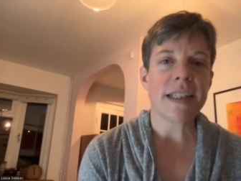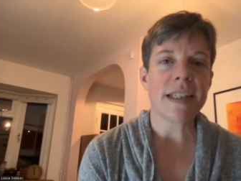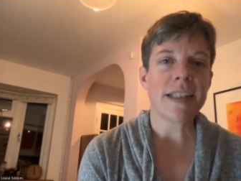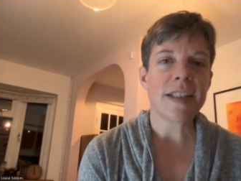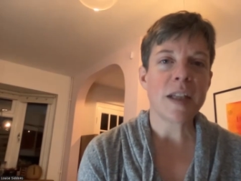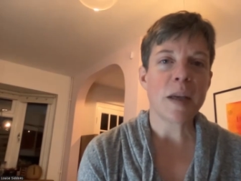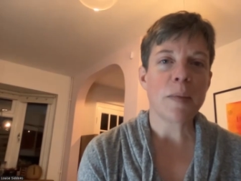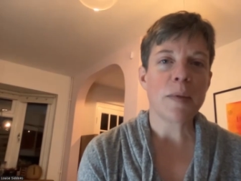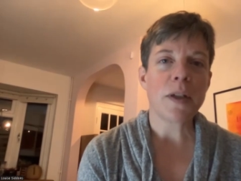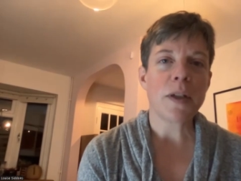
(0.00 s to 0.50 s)
I
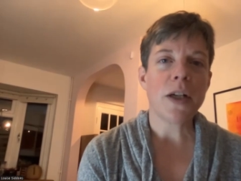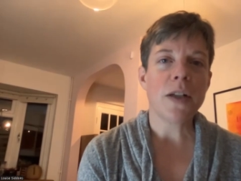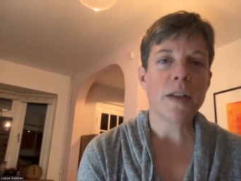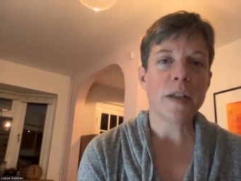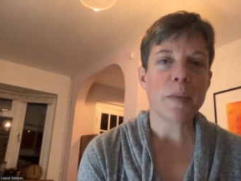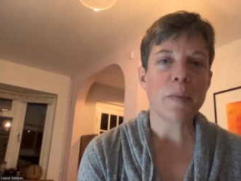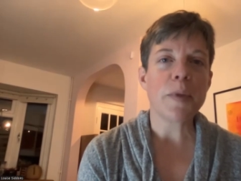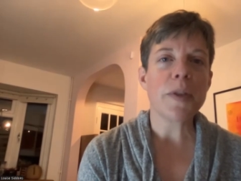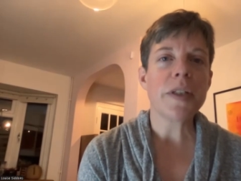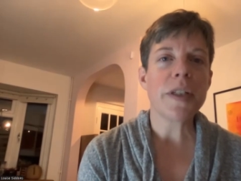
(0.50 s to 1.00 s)
stopped
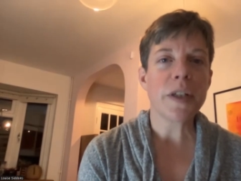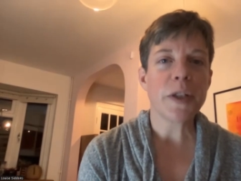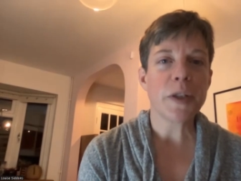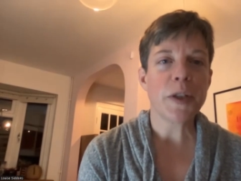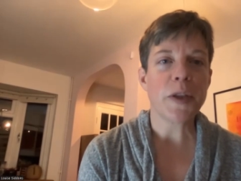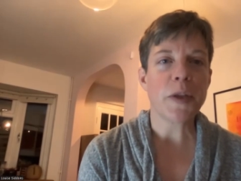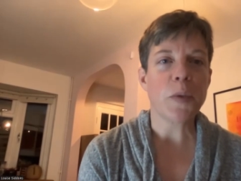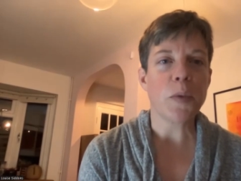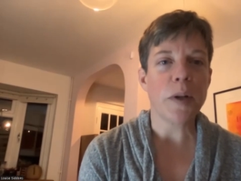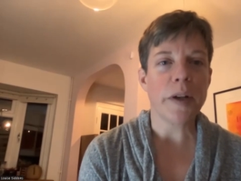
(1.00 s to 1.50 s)
calling
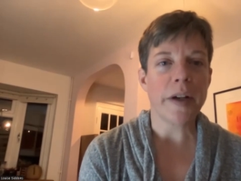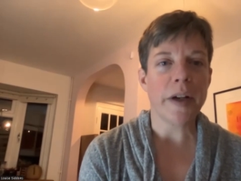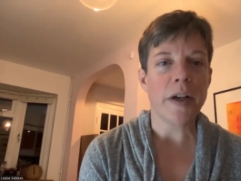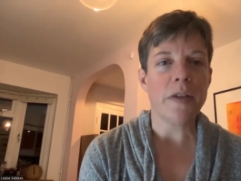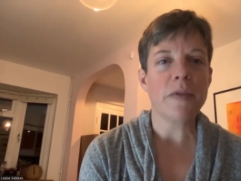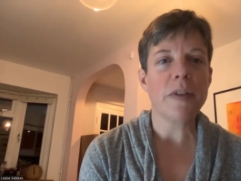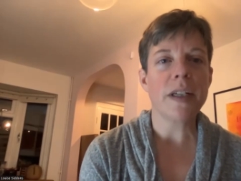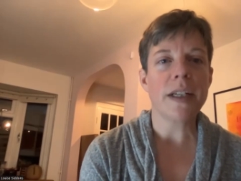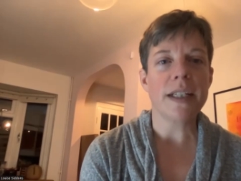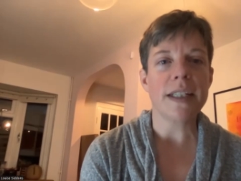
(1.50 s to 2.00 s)
particularly the
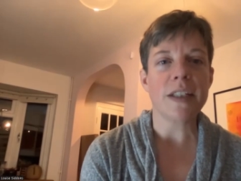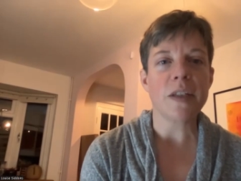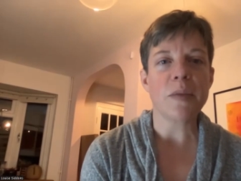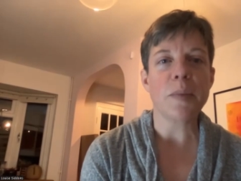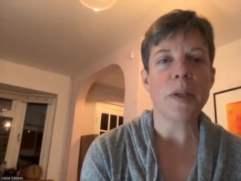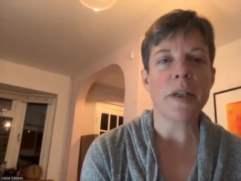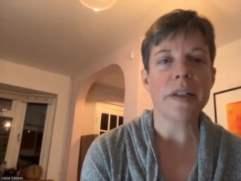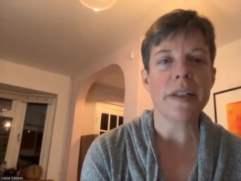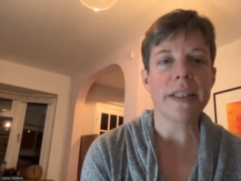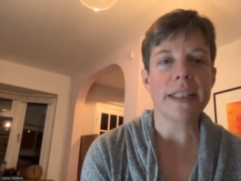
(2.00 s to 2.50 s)
one-off kinds of
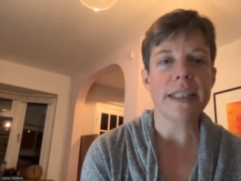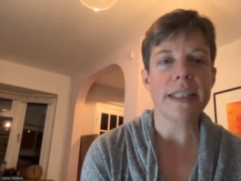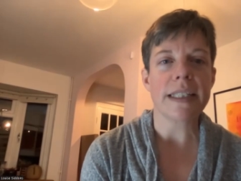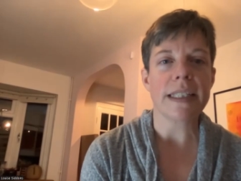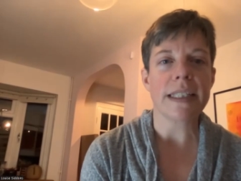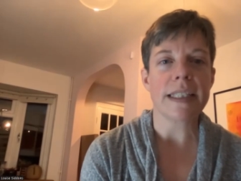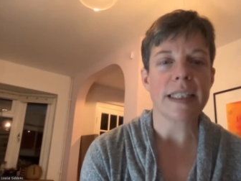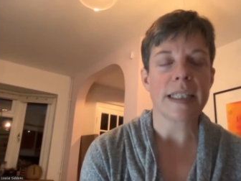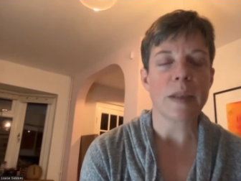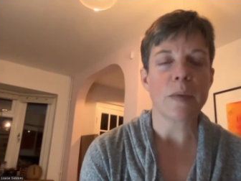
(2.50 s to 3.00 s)
barn
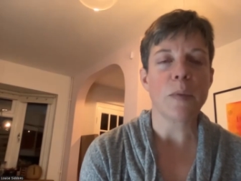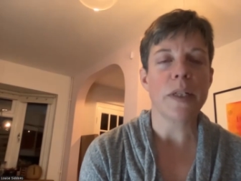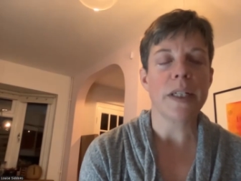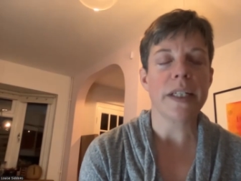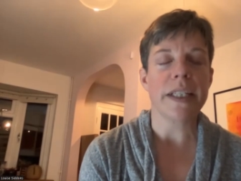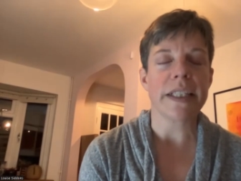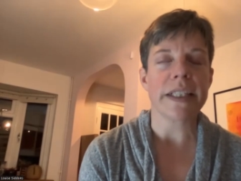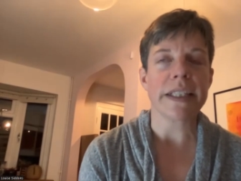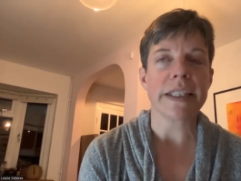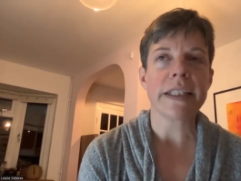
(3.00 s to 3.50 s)
dances like
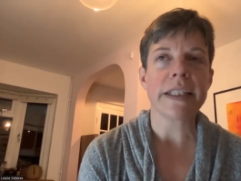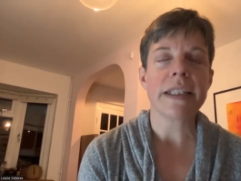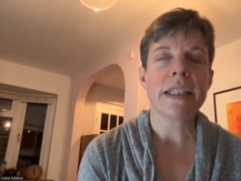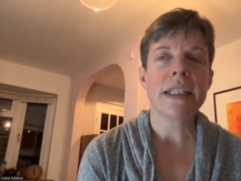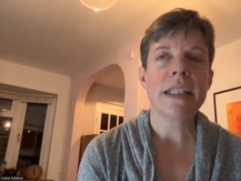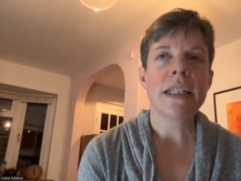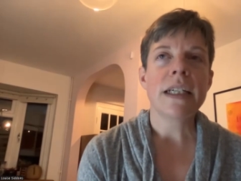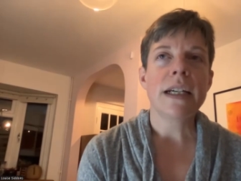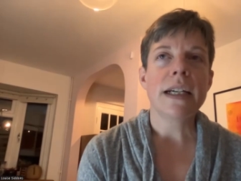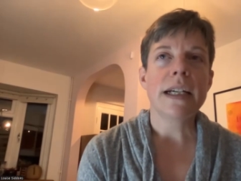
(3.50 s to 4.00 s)
weddings
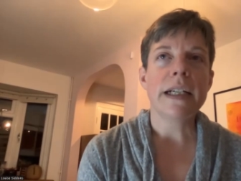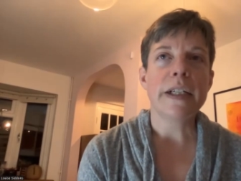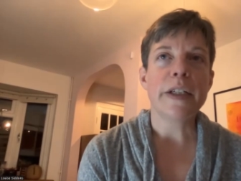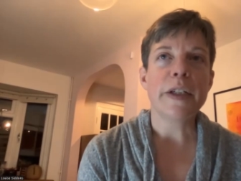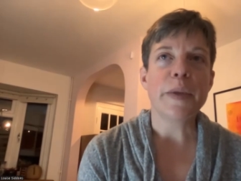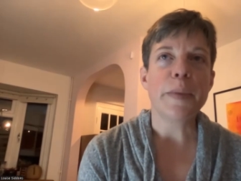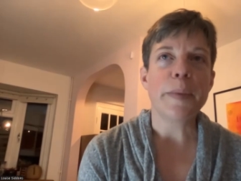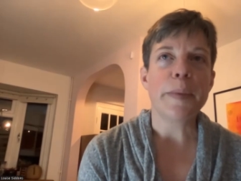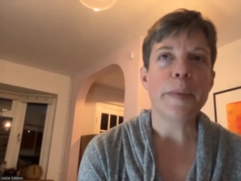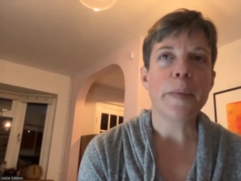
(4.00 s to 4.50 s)

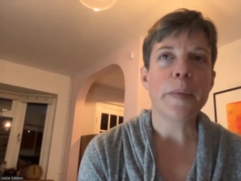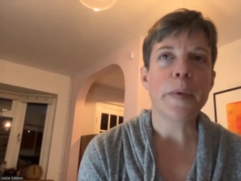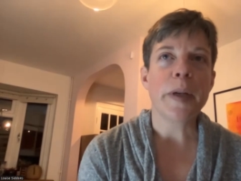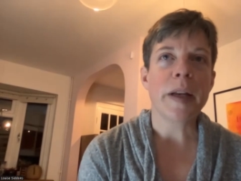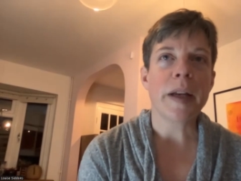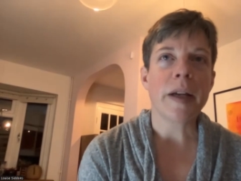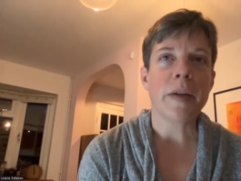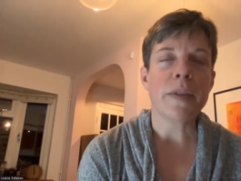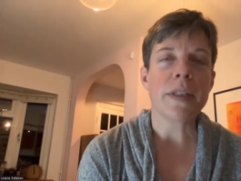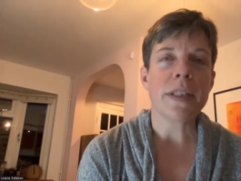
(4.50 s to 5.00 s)
um,
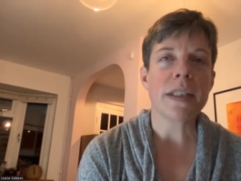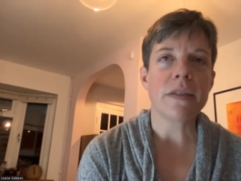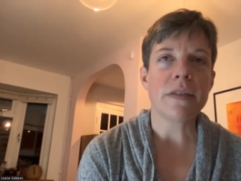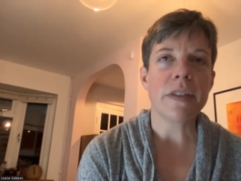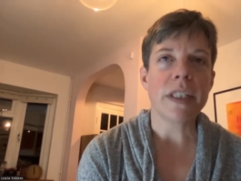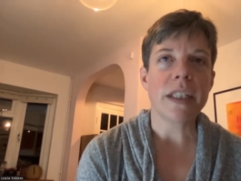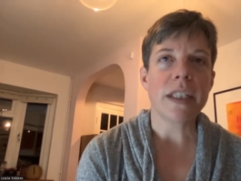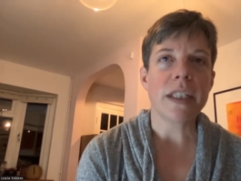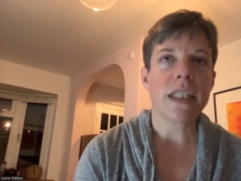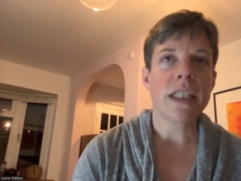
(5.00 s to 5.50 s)
when I was
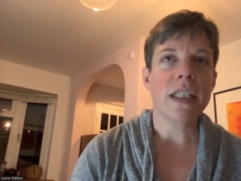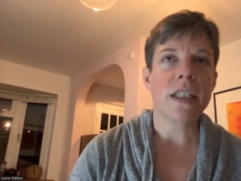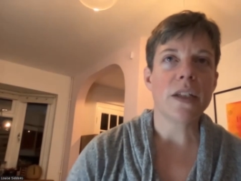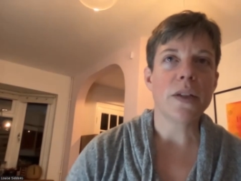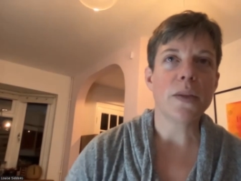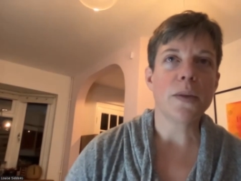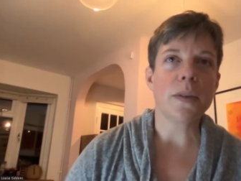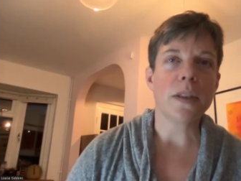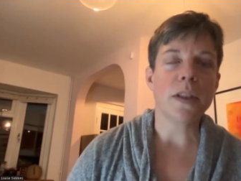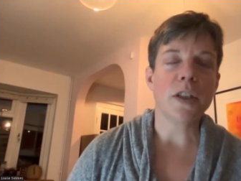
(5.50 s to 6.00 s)
living in
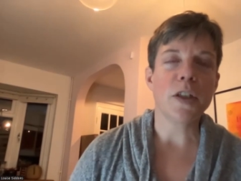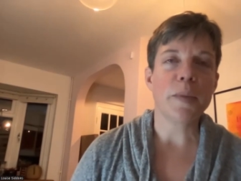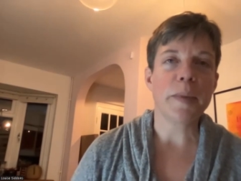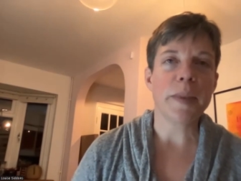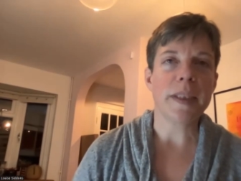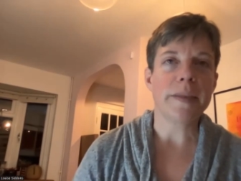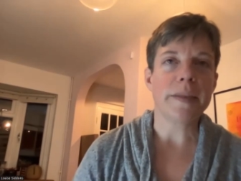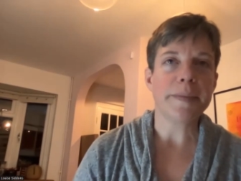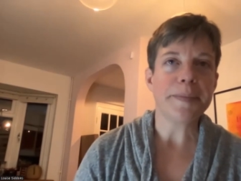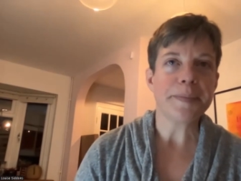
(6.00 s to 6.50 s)

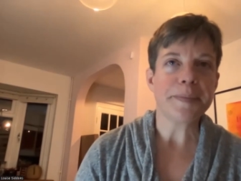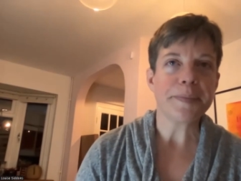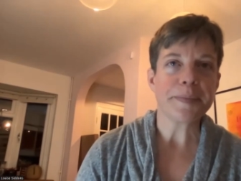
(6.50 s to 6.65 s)
Oklahoma.